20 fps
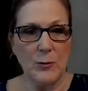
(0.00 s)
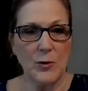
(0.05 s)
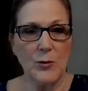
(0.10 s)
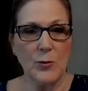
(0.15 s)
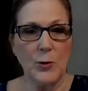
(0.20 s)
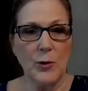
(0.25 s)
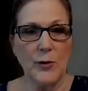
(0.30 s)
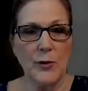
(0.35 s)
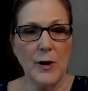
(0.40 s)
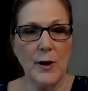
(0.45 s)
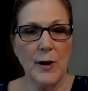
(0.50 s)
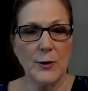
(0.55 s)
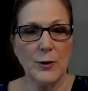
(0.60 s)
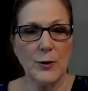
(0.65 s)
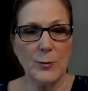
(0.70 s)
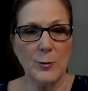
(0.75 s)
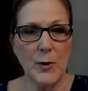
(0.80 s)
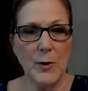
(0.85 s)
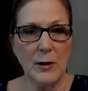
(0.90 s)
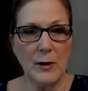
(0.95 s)
it was worth
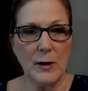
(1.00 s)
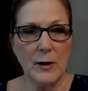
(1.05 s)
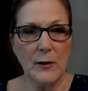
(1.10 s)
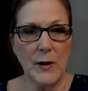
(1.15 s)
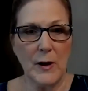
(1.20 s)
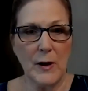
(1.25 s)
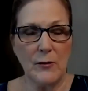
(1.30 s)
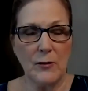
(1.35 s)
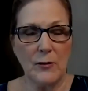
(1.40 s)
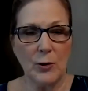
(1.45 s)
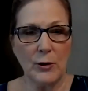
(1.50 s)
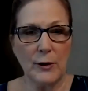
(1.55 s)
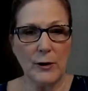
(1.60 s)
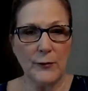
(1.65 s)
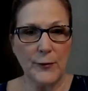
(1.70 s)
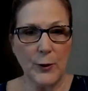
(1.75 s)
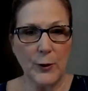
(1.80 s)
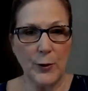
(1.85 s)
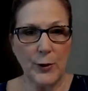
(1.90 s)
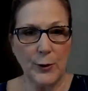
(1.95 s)
100 million, they sold
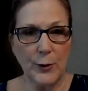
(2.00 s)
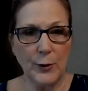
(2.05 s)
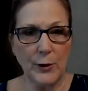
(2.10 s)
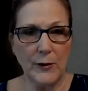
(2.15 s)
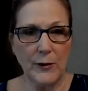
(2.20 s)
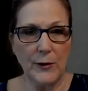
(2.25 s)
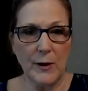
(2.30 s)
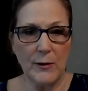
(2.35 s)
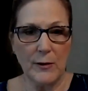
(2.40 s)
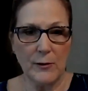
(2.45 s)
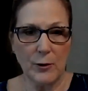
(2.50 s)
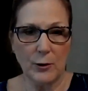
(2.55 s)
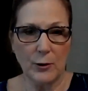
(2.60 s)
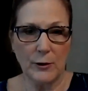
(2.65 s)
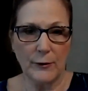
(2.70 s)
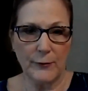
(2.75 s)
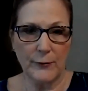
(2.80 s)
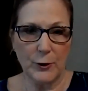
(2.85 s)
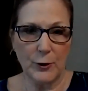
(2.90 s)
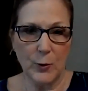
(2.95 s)
it for 30, they sold
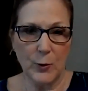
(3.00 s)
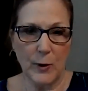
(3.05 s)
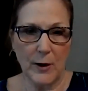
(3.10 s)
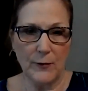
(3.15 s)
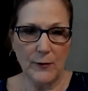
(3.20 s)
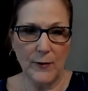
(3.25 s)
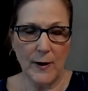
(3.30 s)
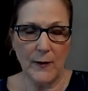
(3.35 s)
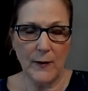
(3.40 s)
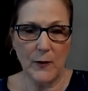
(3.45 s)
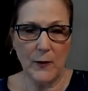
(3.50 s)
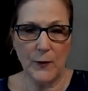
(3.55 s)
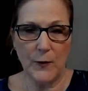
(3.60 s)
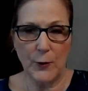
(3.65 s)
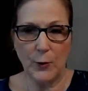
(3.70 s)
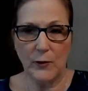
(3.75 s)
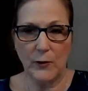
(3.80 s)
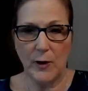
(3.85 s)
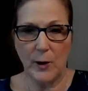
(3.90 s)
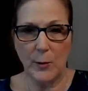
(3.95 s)
it for 25 the
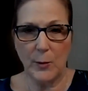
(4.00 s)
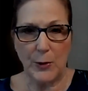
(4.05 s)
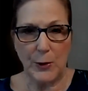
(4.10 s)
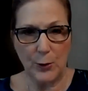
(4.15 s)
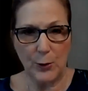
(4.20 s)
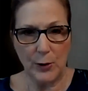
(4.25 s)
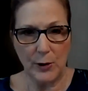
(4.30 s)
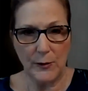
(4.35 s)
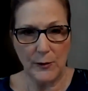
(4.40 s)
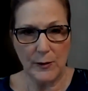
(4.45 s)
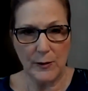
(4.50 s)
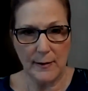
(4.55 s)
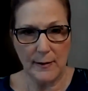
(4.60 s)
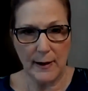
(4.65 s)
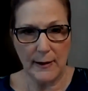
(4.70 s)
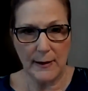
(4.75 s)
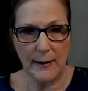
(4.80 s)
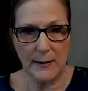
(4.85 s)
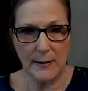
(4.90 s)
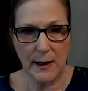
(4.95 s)
first time, 30 the
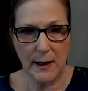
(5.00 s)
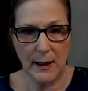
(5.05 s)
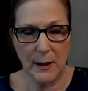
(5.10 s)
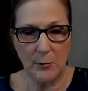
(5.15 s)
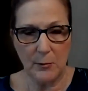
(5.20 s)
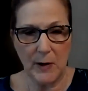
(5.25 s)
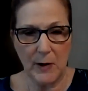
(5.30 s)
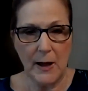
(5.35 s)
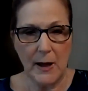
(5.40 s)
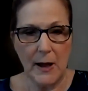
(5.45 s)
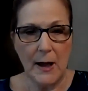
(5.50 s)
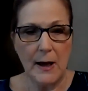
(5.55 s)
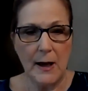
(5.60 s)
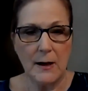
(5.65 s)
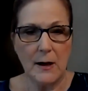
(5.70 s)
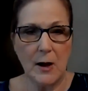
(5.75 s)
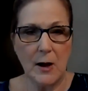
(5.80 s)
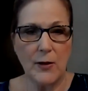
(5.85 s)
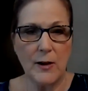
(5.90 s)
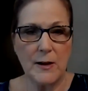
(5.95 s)
second time.
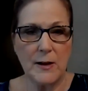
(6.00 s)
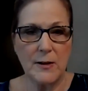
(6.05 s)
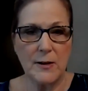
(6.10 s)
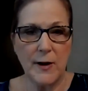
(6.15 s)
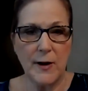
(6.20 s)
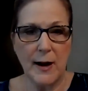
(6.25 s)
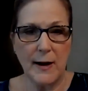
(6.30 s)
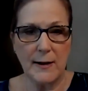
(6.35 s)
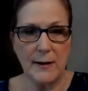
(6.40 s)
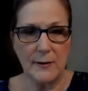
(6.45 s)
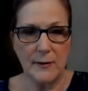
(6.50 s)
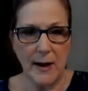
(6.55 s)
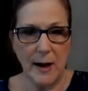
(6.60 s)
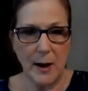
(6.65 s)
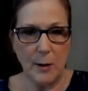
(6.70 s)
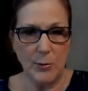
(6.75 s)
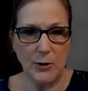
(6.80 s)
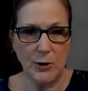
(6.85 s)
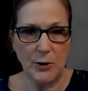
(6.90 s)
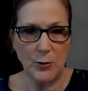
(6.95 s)
Now they divided
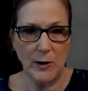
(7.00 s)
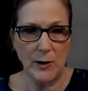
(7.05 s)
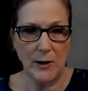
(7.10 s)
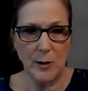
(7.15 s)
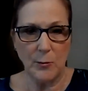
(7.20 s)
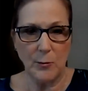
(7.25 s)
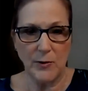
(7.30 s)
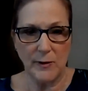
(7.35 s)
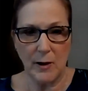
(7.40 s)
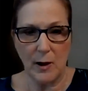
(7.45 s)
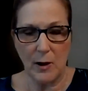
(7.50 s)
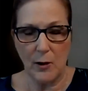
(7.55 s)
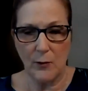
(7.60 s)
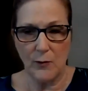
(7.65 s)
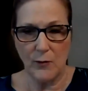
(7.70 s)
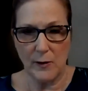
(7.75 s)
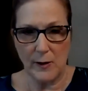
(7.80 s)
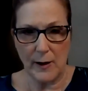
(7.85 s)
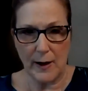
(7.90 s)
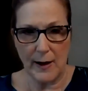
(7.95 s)
that between
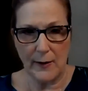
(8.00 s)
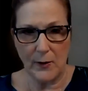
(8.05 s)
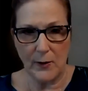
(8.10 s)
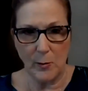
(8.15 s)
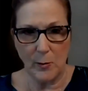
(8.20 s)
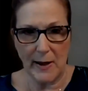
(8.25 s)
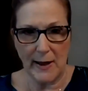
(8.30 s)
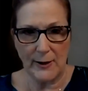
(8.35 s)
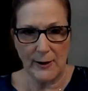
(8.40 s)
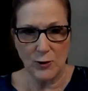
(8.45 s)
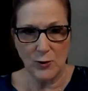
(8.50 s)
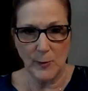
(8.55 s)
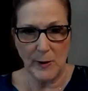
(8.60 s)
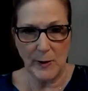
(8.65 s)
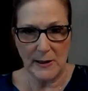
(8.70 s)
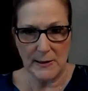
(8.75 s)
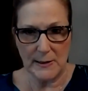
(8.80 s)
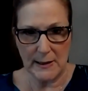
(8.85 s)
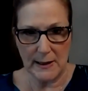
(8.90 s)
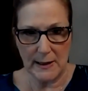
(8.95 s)
themselves and the
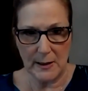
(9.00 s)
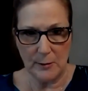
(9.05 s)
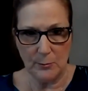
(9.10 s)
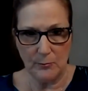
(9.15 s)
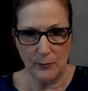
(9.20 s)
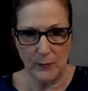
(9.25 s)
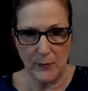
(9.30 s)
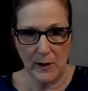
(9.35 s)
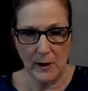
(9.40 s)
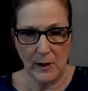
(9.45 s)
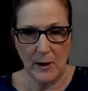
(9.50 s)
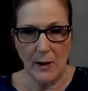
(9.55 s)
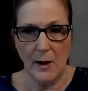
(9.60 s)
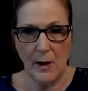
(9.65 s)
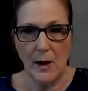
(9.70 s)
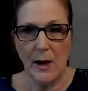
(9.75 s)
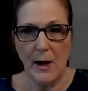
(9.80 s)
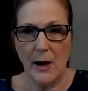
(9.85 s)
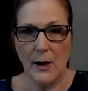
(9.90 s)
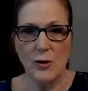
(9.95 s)
management team.
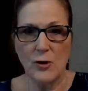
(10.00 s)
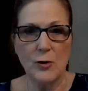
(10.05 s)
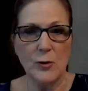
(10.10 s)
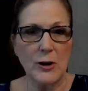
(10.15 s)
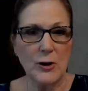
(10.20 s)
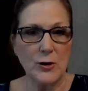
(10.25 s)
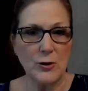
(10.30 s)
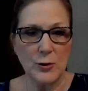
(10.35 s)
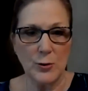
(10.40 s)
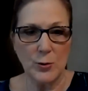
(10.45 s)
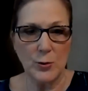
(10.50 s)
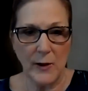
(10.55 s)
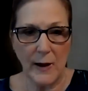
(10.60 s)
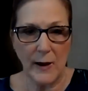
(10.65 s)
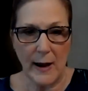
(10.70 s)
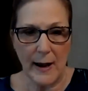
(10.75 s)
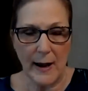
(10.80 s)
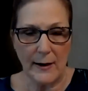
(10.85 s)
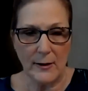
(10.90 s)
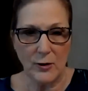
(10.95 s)
And you can do
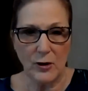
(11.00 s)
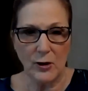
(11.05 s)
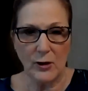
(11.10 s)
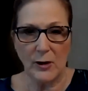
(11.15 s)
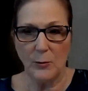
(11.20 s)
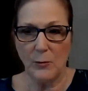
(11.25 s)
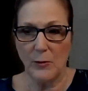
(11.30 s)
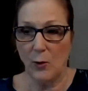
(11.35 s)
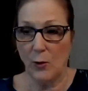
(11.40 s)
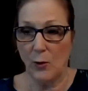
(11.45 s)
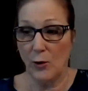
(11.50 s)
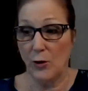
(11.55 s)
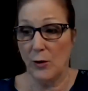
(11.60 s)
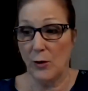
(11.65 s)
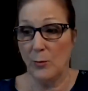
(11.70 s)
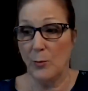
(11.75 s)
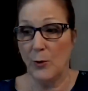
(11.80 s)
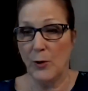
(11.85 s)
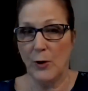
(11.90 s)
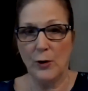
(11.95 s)
that. You can or you
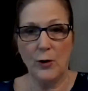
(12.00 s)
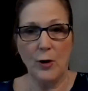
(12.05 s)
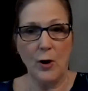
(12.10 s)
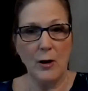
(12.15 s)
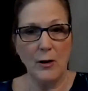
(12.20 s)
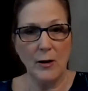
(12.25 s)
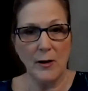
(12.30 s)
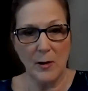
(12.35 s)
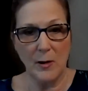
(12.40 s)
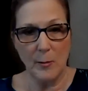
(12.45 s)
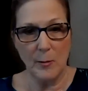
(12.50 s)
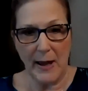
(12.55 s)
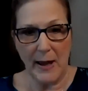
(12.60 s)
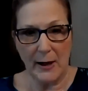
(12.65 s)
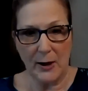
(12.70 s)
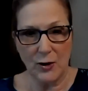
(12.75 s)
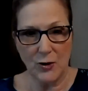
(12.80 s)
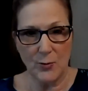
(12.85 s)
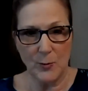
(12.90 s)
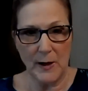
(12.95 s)
can put it all in the
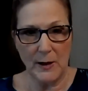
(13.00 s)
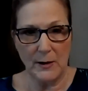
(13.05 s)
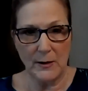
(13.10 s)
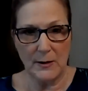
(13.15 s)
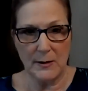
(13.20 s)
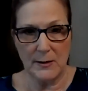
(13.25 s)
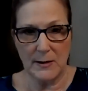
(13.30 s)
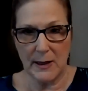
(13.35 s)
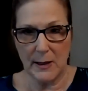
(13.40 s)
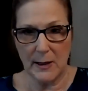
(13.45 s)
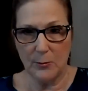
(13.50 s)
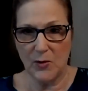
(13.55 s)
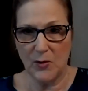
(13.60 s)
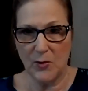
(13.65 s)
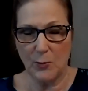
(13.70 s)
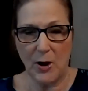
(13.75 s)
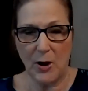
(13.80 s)
management team's